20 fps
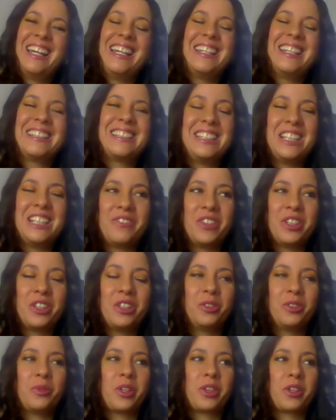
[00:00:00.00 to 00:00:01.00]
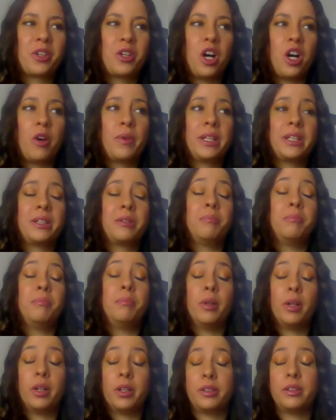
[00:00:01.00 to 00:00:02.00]
it's difficult with
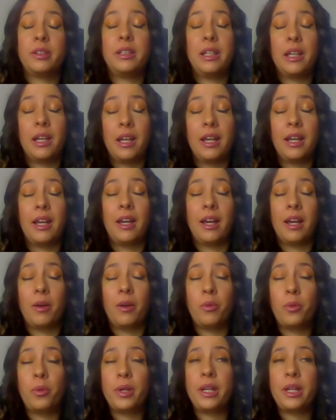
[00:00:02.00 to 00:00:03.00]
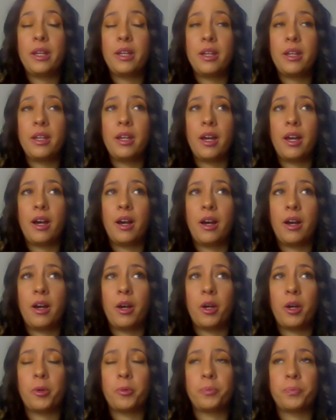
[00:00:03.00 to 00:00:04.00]
COVID, but we,
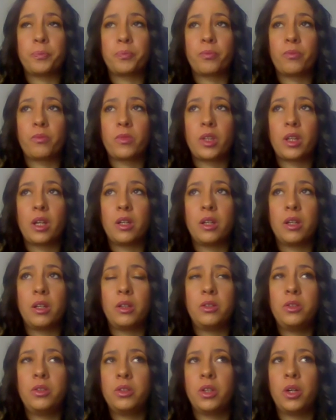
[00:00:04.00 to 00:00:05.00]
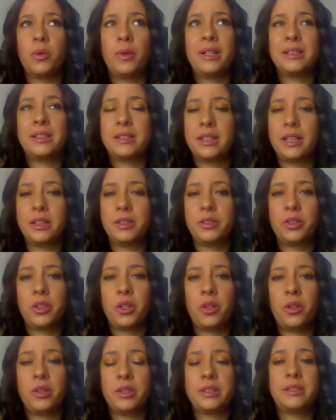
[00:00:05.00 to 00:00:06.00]
um, you know, El
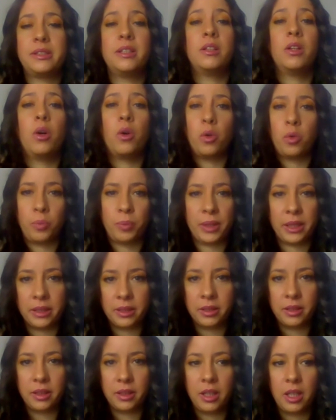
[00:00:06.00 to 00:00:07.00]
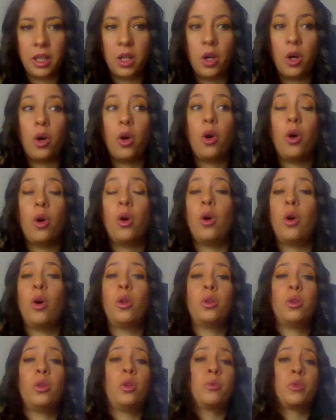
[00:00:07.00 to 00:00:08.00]
Centro is still open.
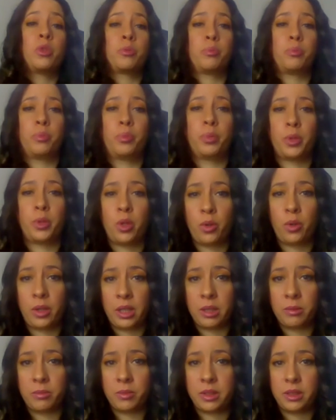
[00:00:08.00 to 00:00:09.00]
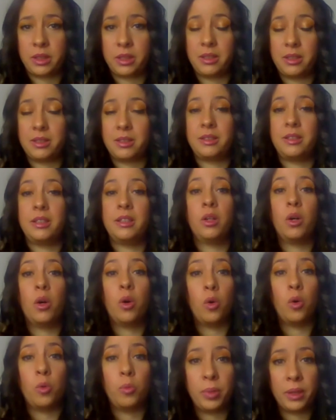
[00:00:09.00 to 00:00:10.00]
All our programs still
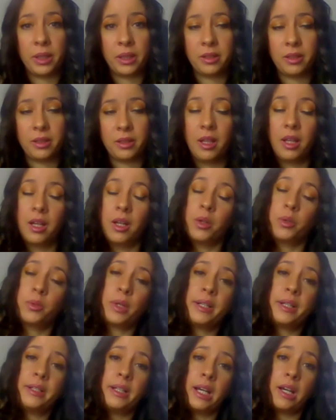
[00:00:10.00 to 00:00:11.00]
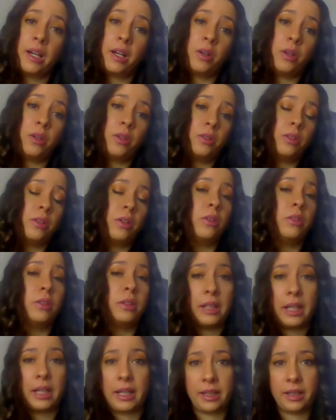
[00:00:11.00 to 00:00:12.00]
open right now
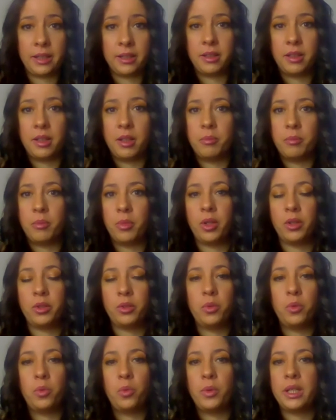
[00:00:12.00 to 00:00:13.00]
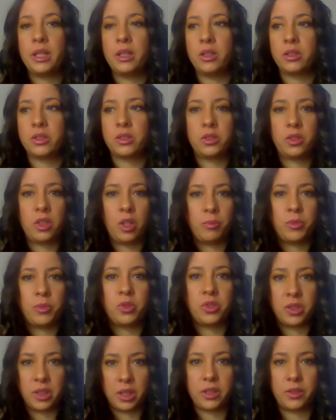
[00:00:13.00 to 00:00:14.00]
online, but we not stop to
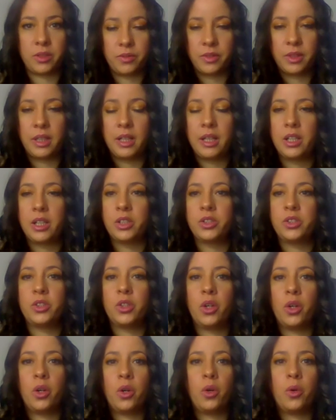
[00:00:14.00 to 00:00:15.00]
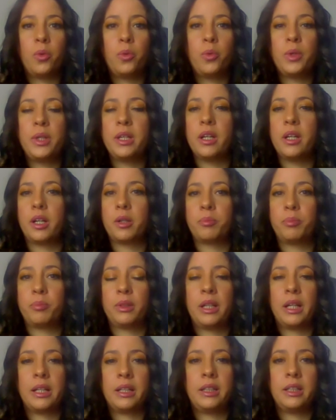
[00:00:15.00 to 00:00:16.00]
serve. So we are
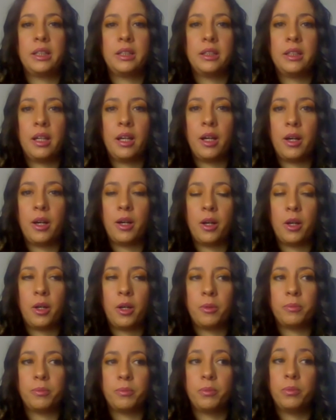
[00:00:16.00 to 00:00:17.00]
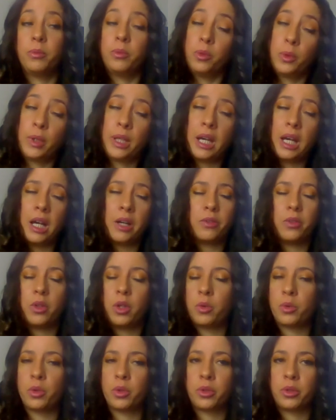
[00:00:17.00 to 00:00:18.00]
planning. Um, we have
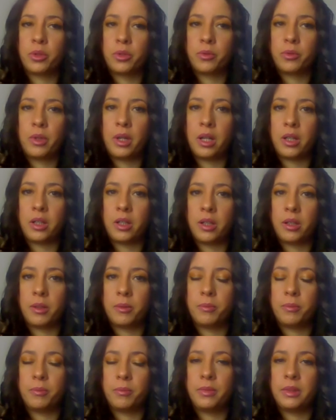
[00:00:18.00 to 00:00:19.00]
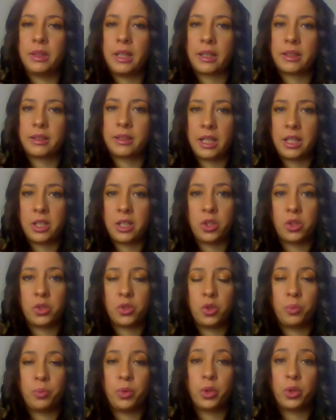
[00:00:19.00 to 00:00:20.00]
our uh, lactation
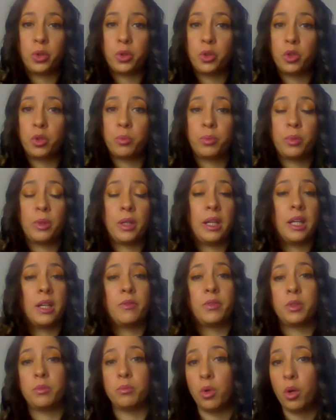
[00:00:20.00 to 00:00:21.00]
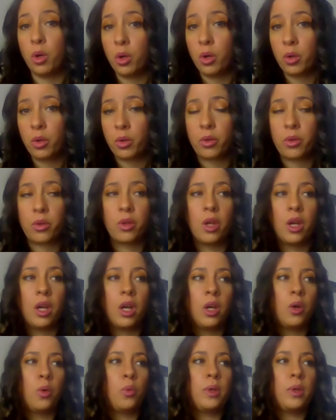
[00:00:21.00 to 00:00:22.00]
support group every month.
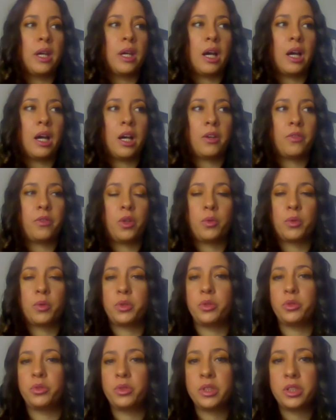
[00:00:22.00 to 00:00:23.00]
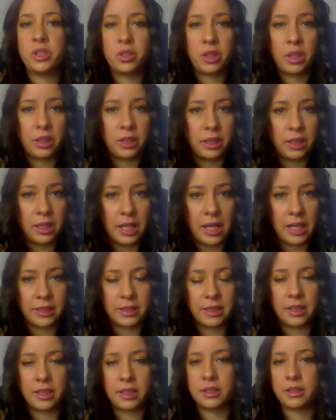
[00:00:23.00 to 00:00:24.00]
We have our nutritional
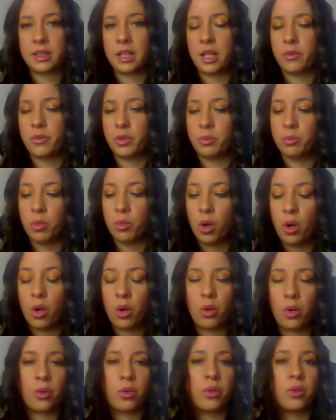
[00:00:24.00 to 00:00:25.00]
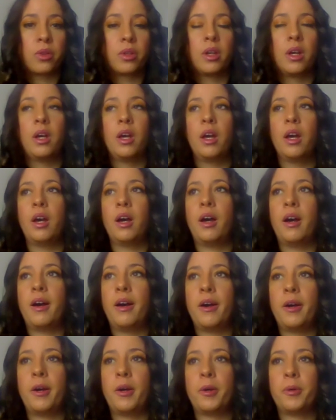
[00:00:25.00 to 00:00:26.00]
classes every month.
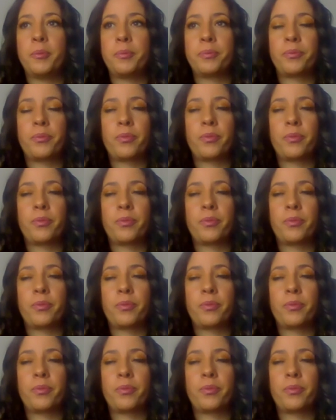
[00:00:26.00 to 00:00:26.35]
Um,